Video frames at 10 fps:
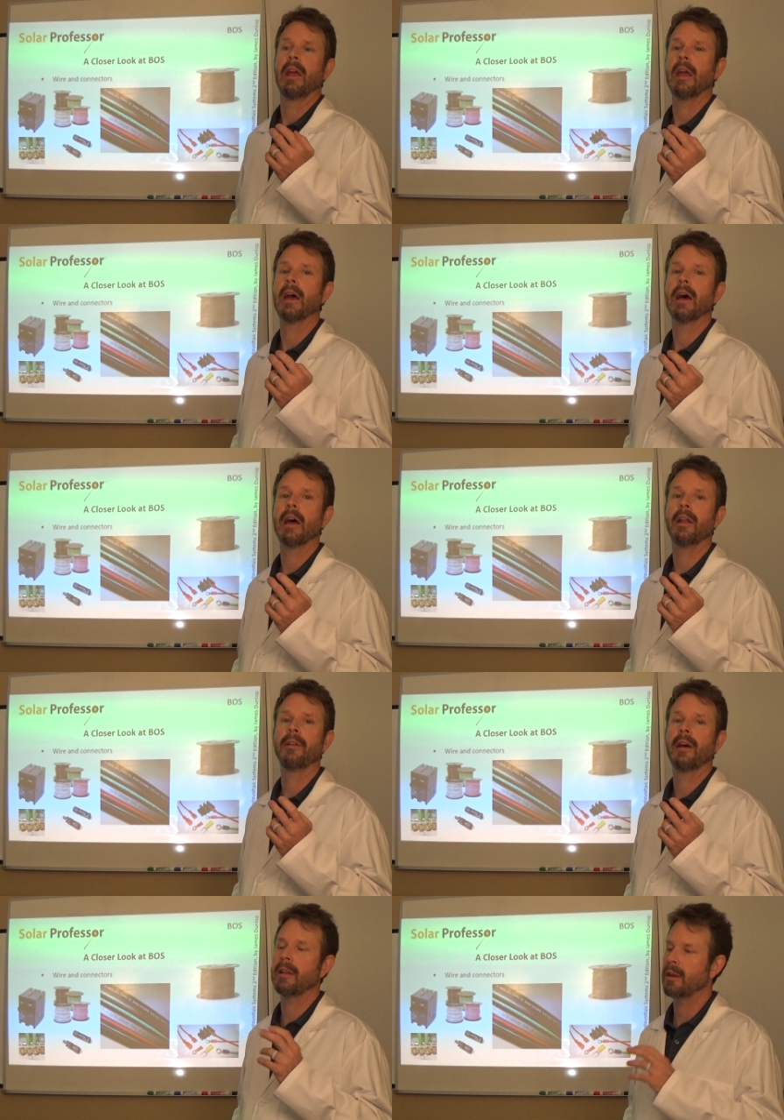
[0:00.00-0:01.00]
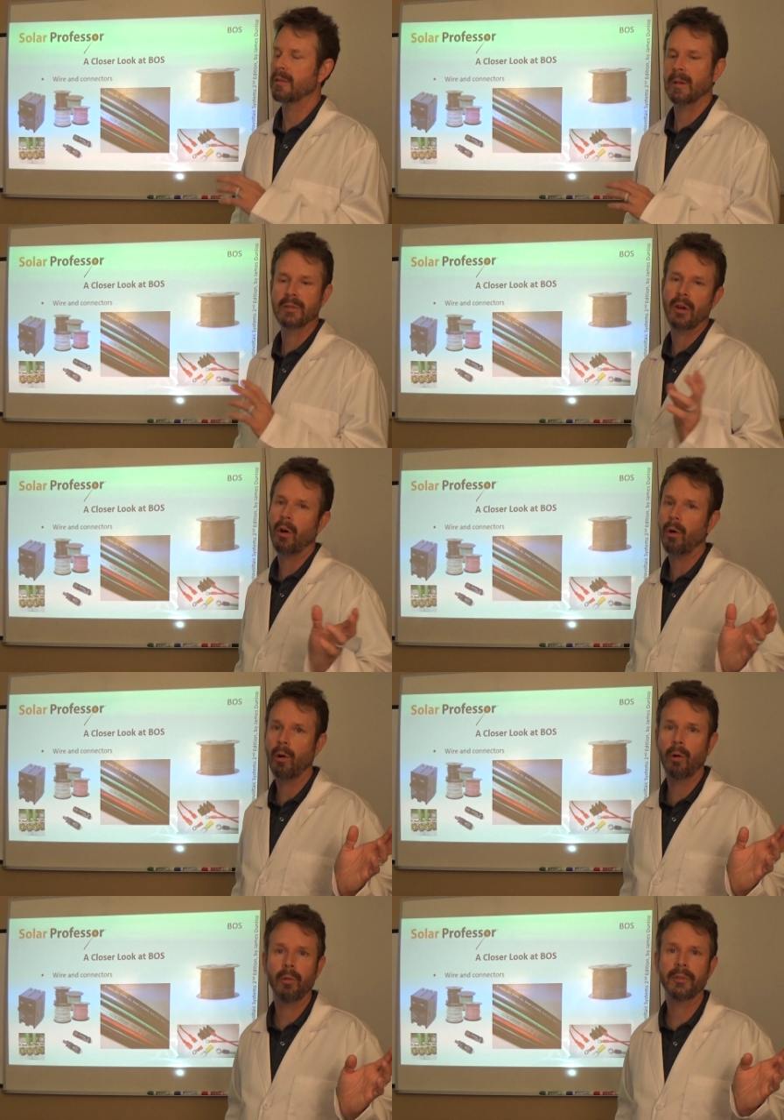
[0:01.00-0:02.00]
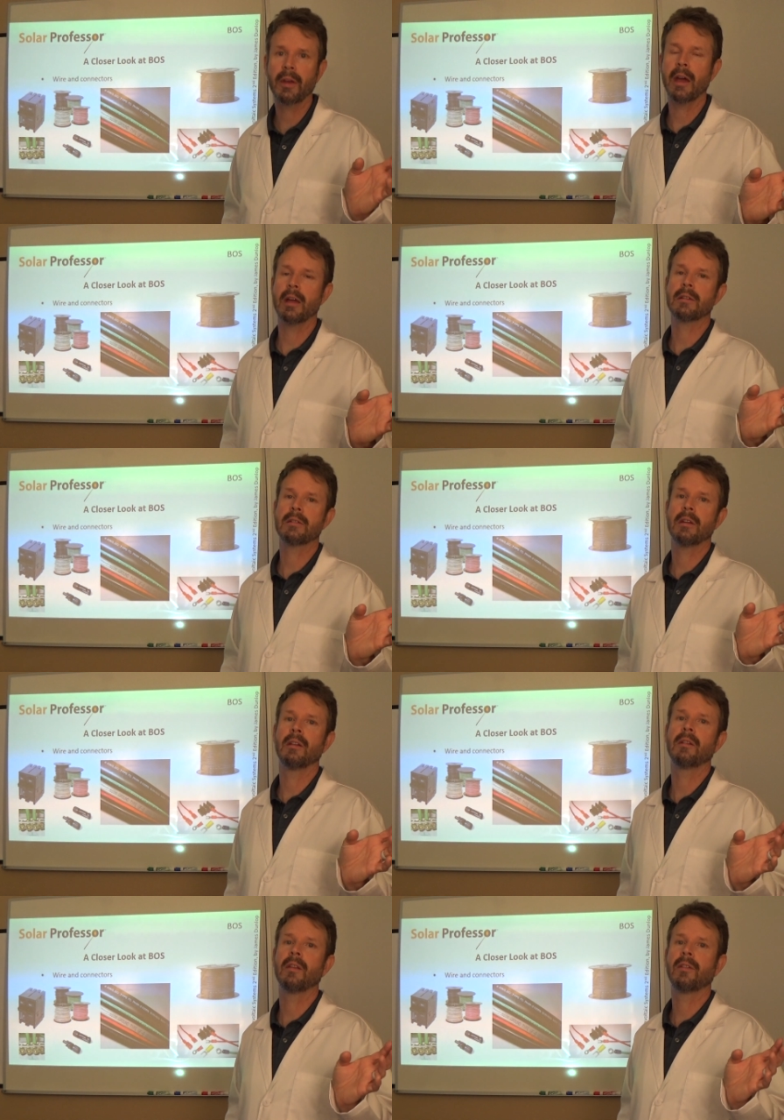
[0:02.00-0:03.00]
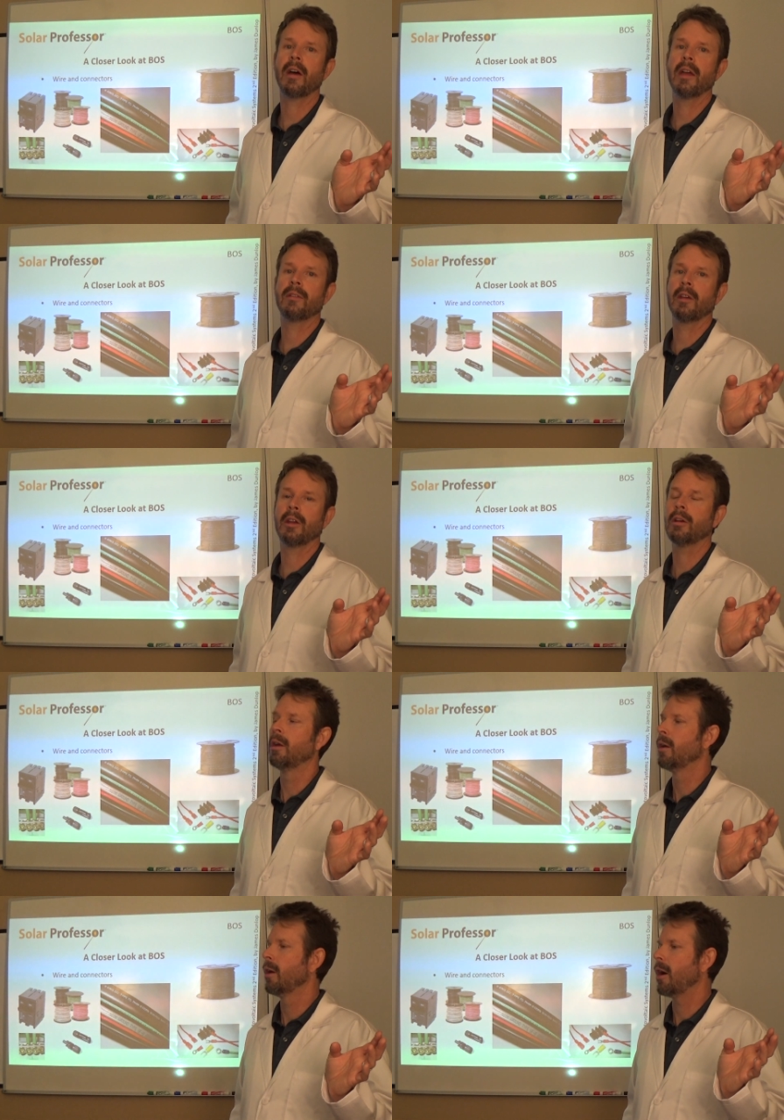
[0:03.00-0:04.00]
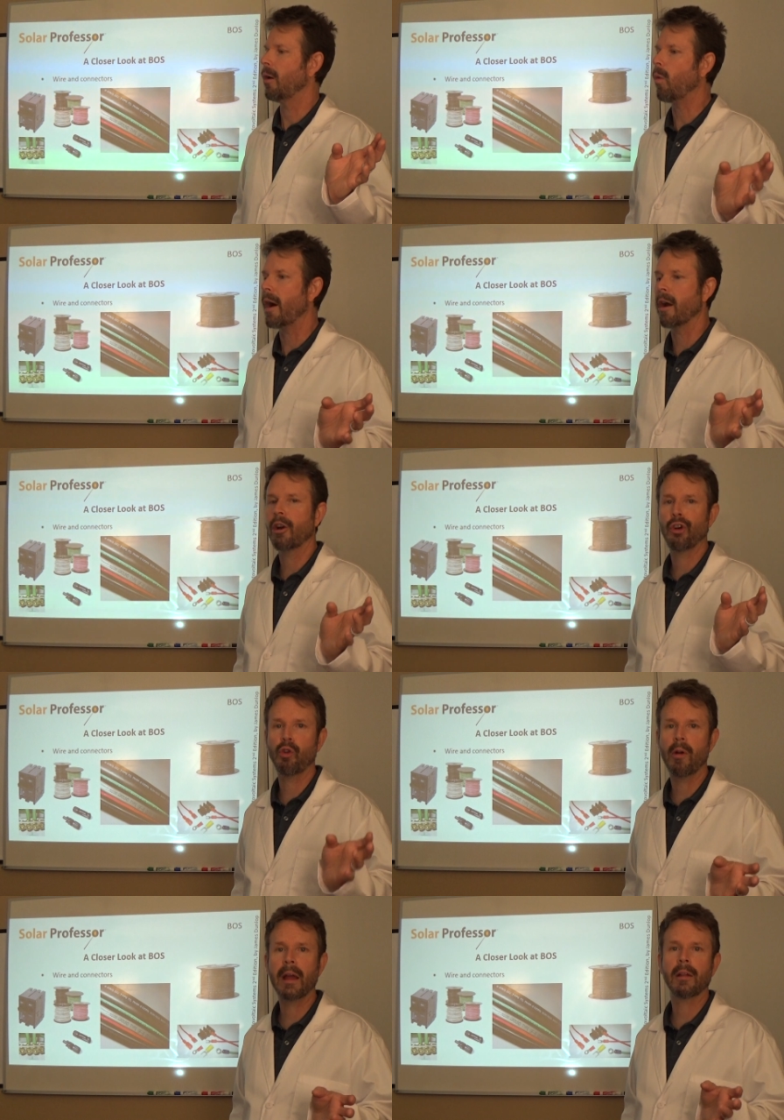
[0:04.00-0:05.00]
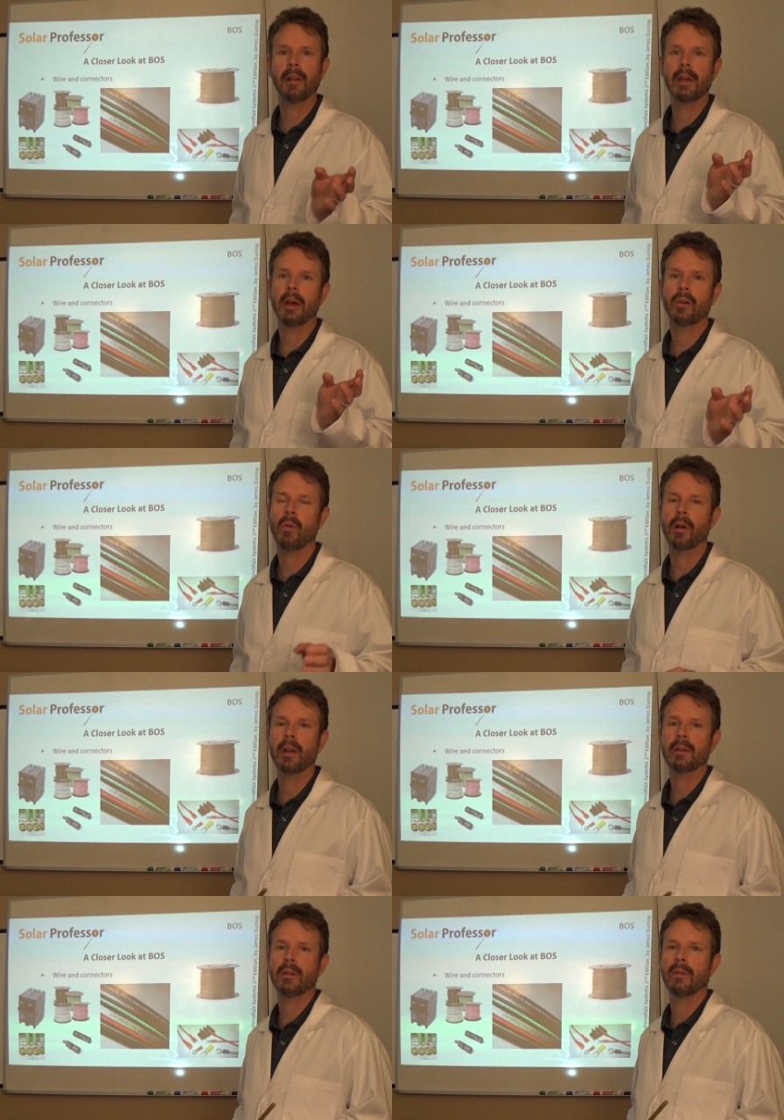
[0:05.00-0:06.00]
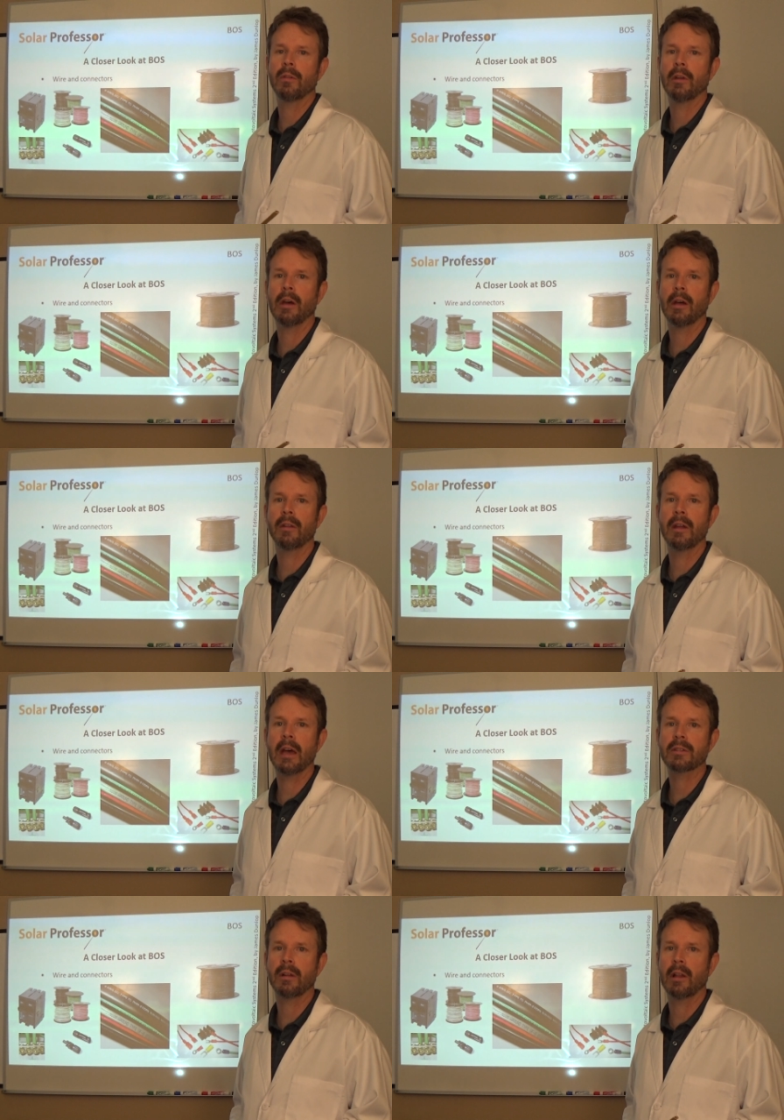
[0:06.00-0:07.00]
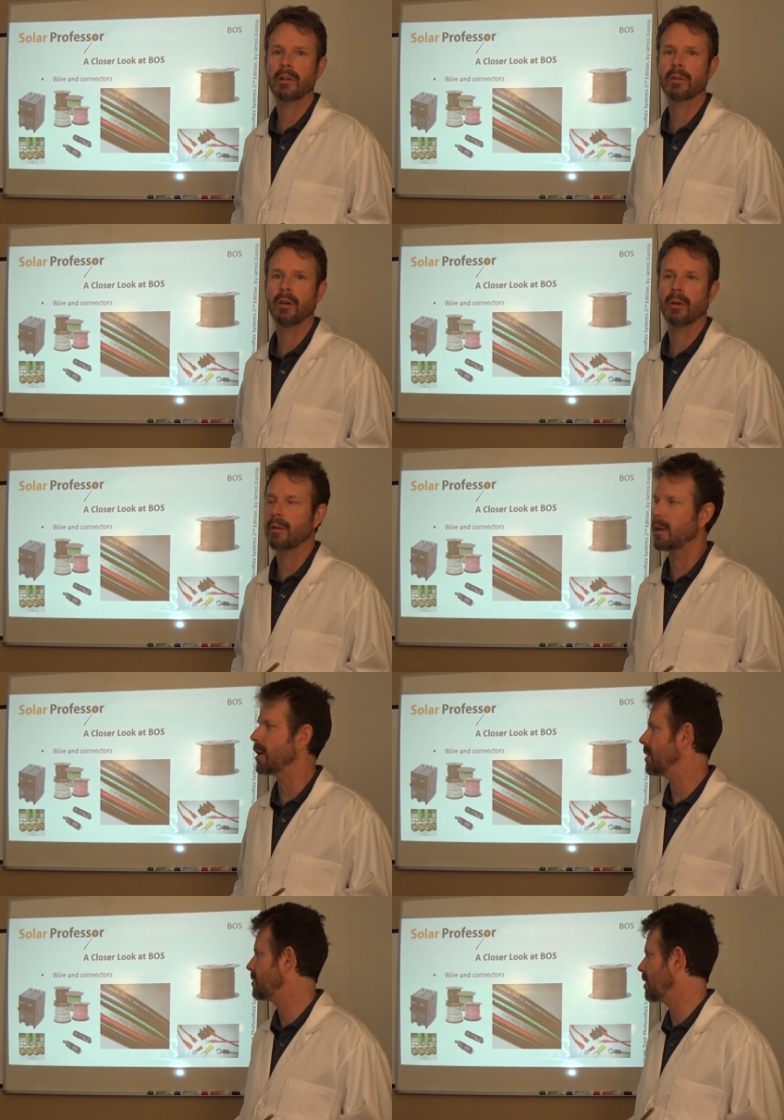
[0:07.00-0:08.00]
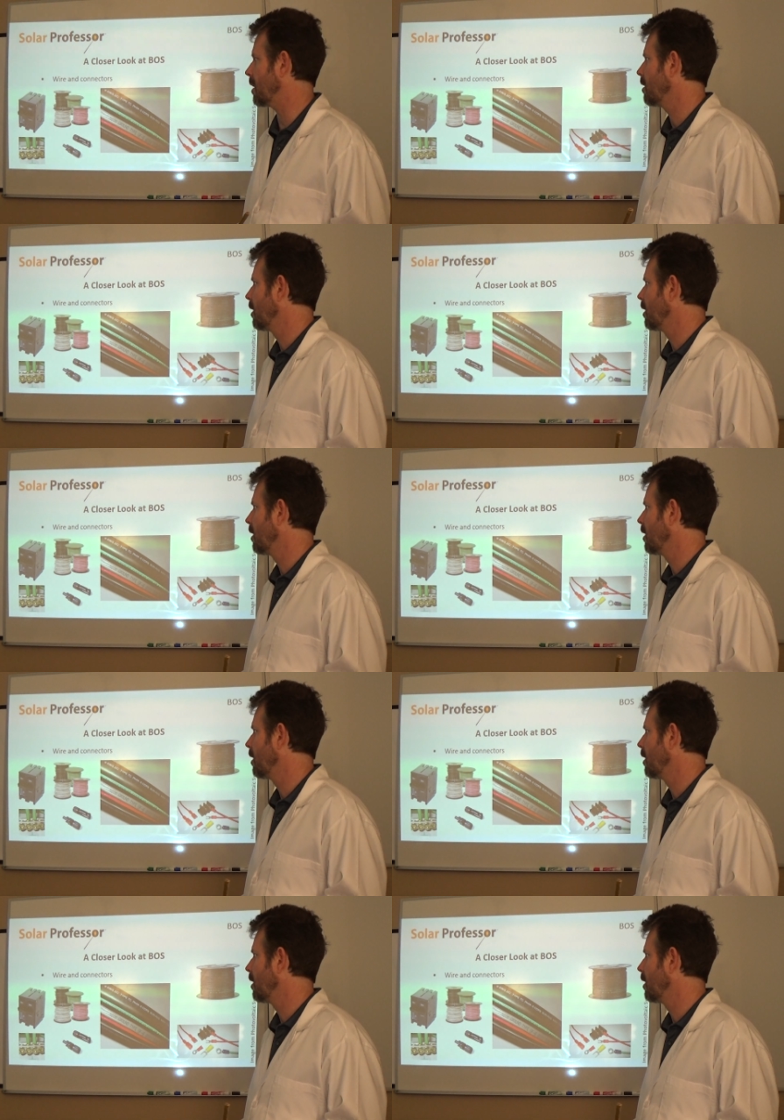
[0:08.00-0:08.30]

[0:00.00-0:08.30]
and and there, there's a whole science to, to sizing uh, wire correctly according to uh, the National Electric Code or the NEC.